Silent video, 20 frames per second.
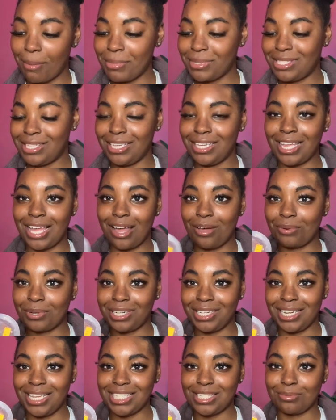gonna tell y'all what
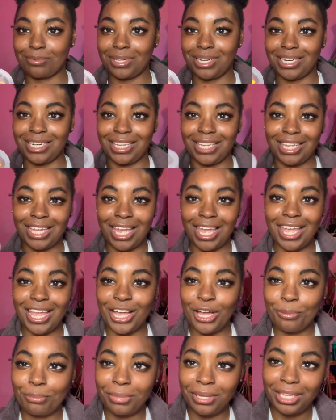it is and what it ain't. I ain't
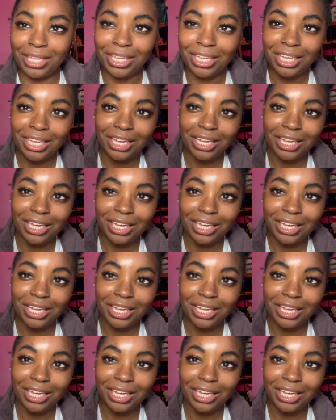gonna be,